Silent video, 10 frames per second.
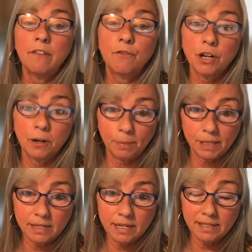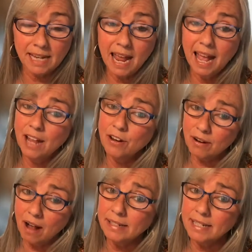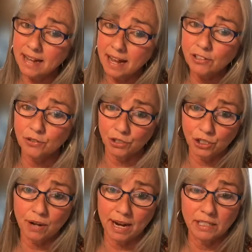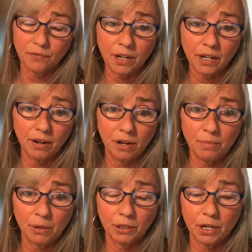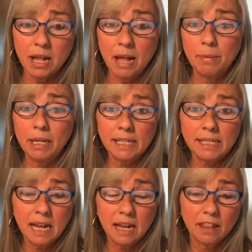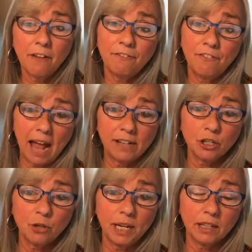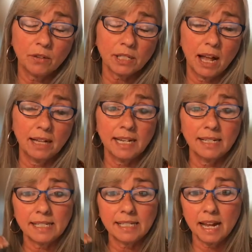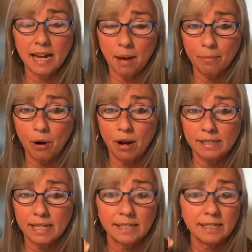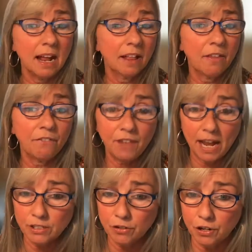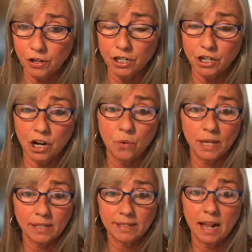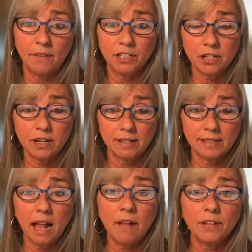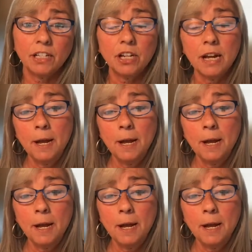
for your business. And you're causing extra stress for your homeowner because the faster we get those contents done and processed, the faster they're going to know what is salvage and non-salvage,